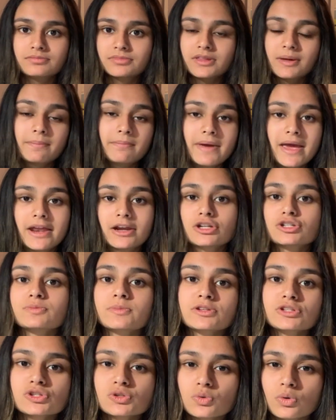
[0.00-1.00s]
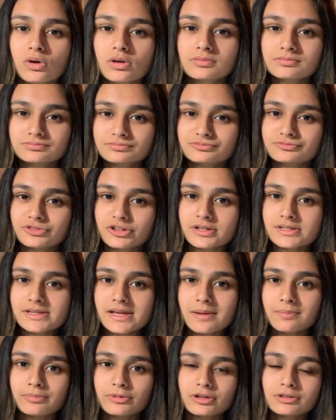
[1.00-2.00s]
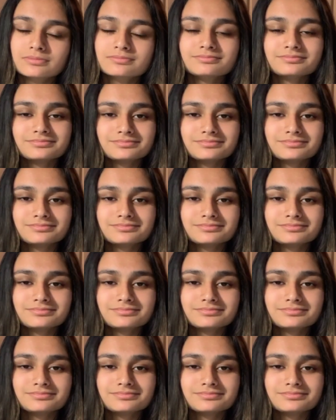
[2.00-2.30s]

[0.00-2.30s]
the management school, for example.